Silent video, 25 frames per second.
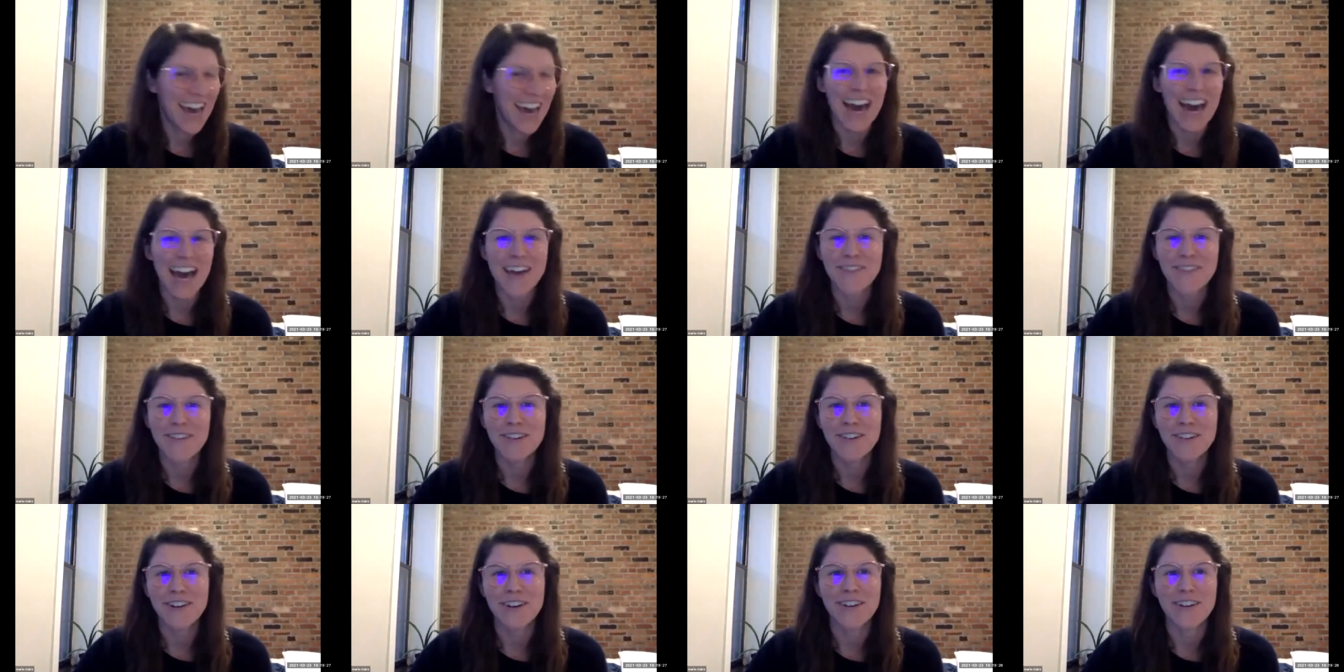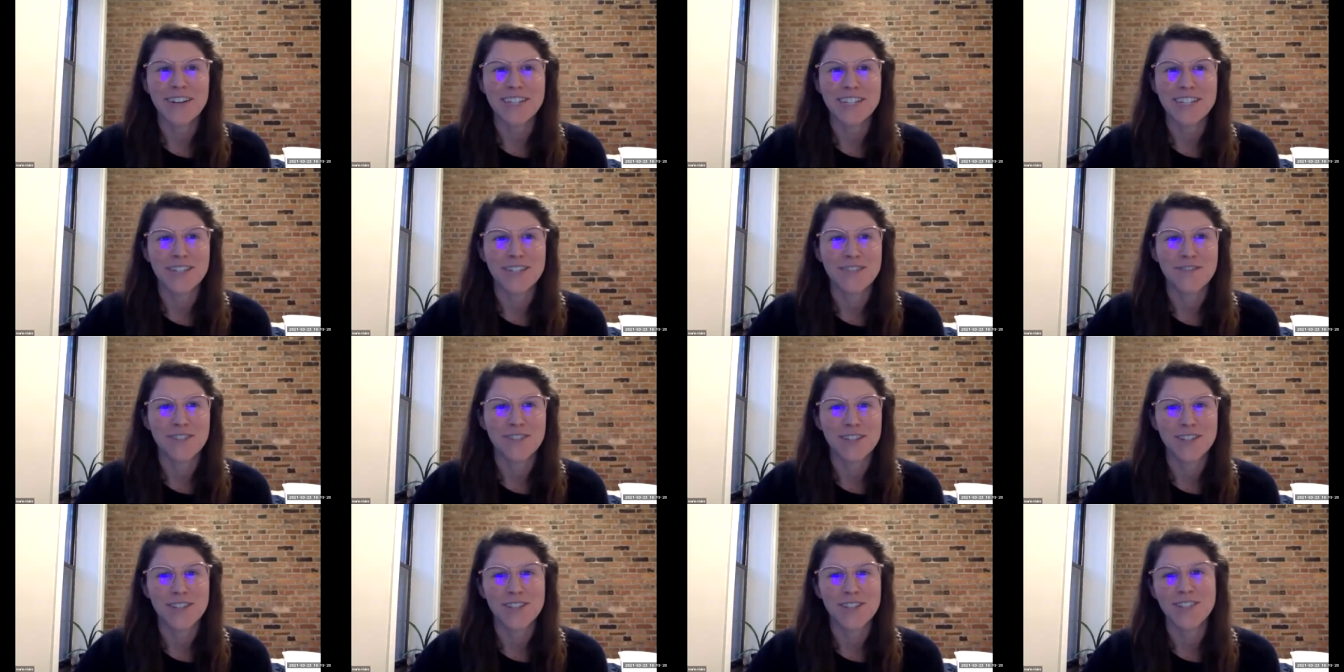I have a quick question
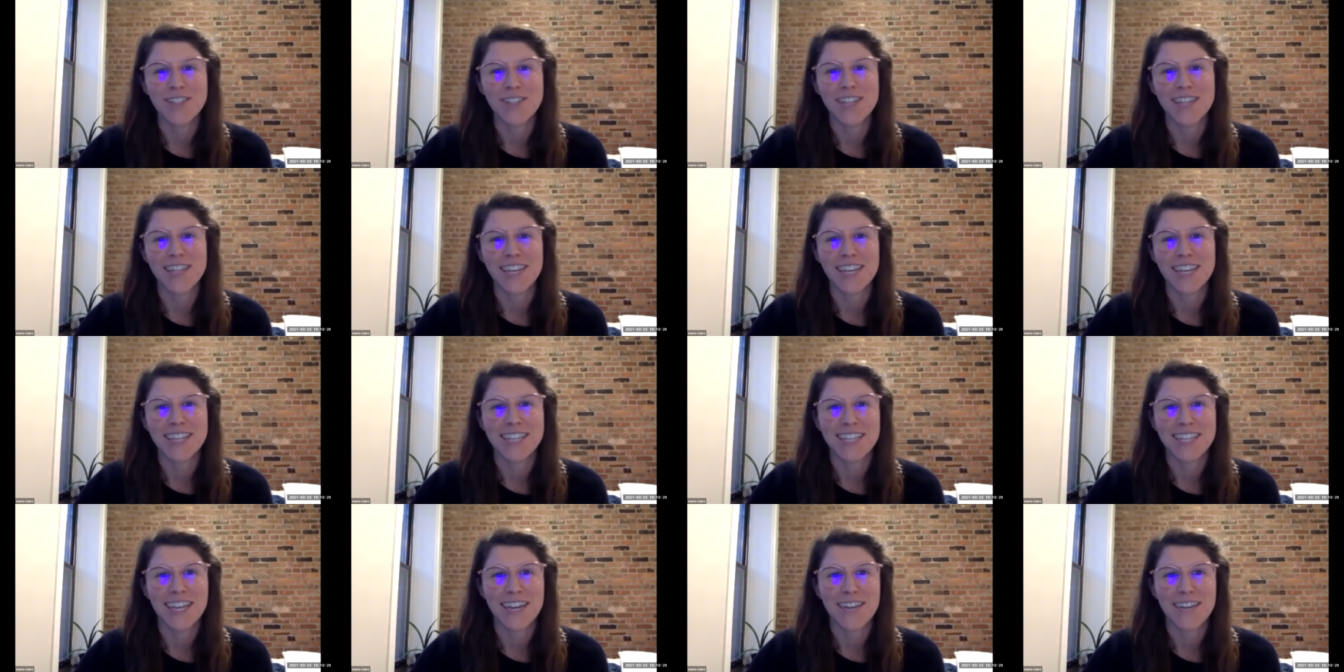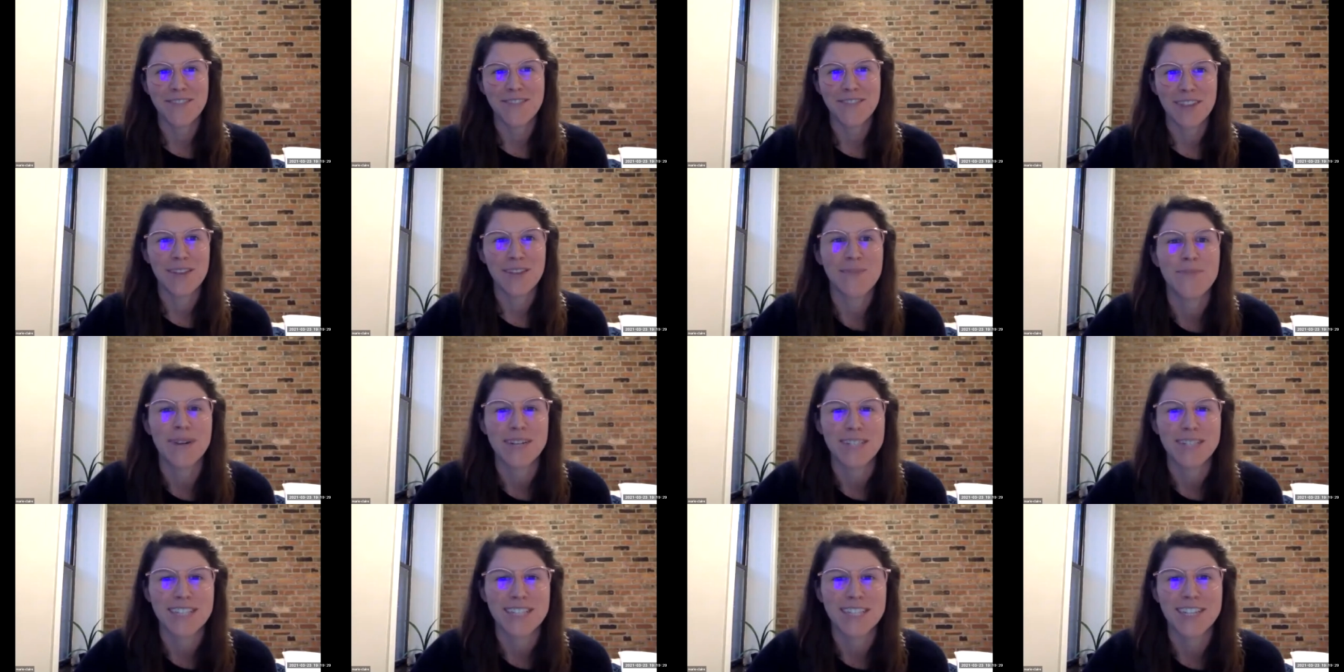for you, Susie. Thanks again for the
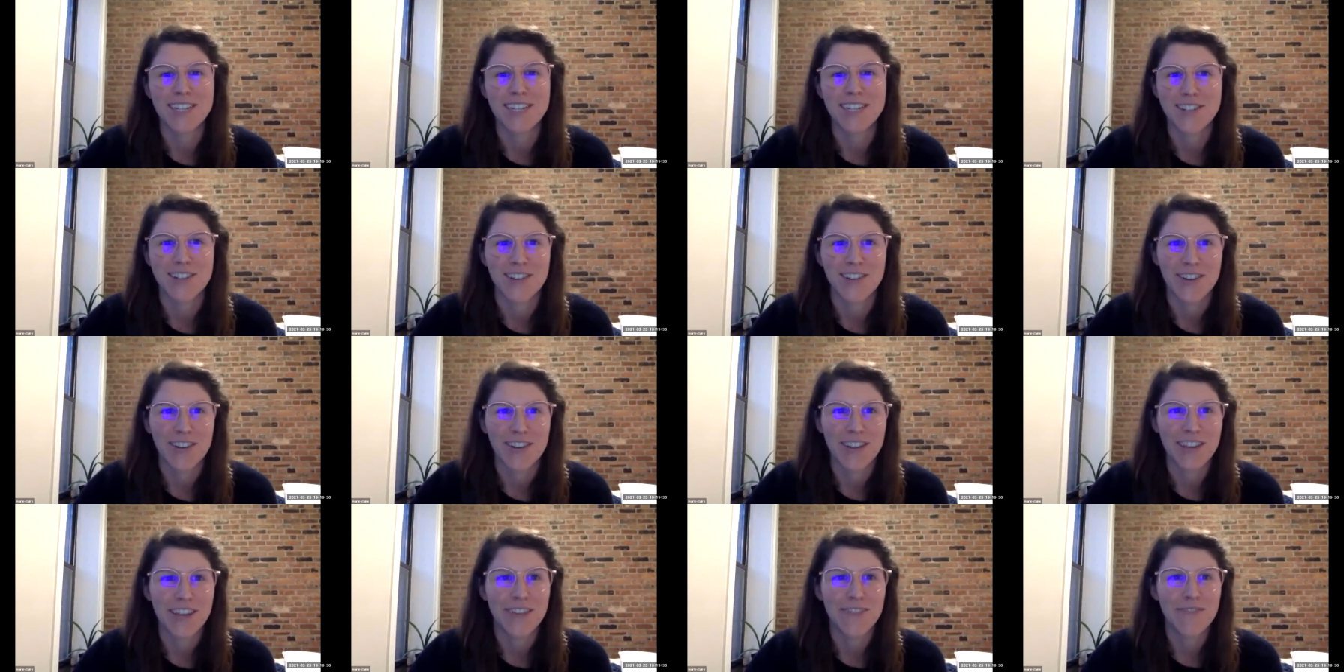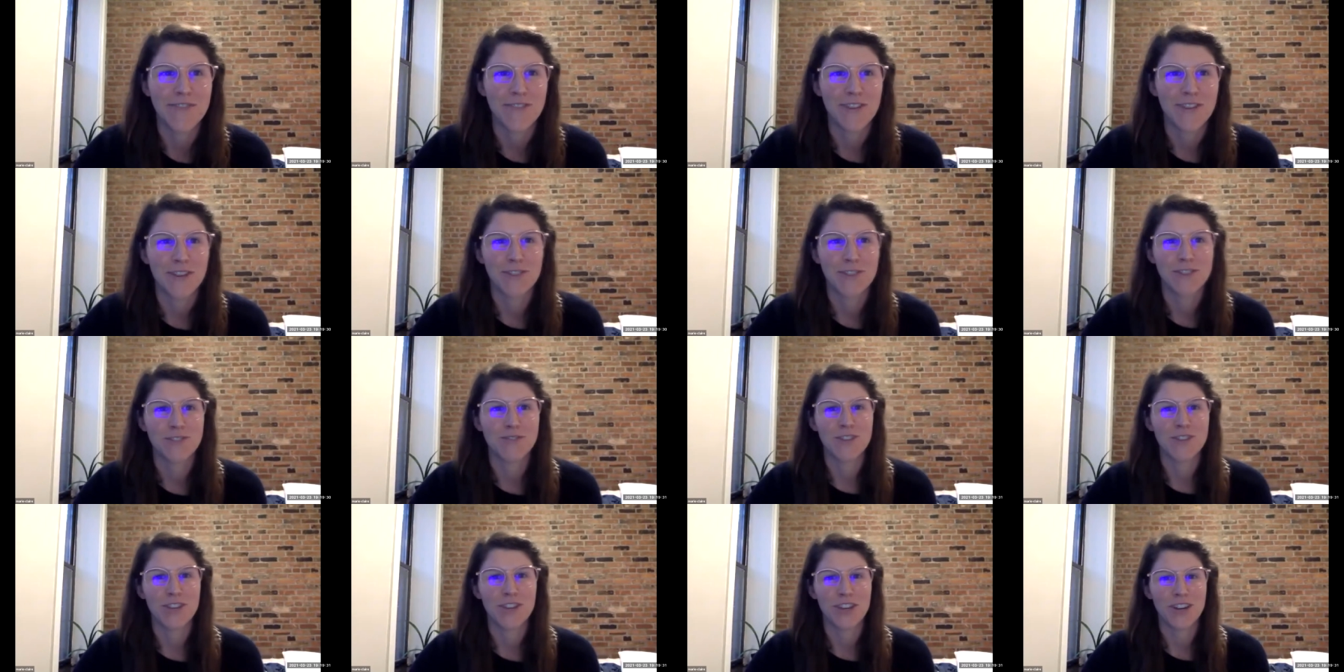presentation. All the info
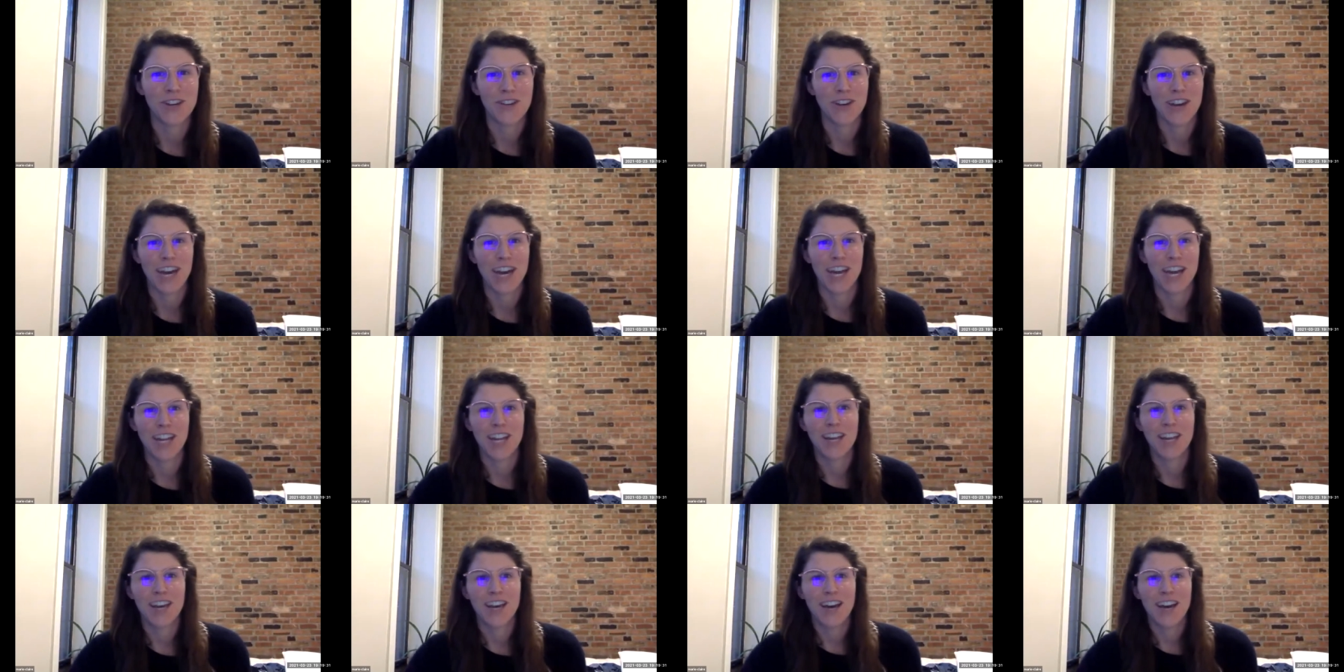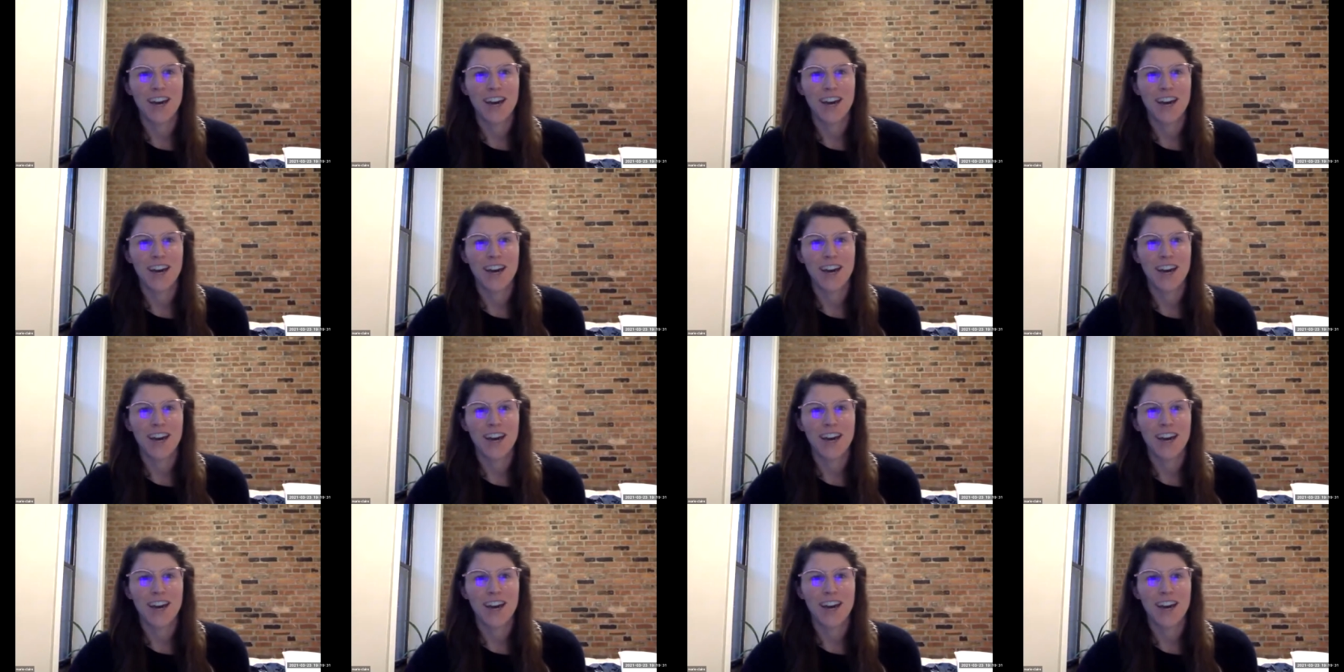was really great.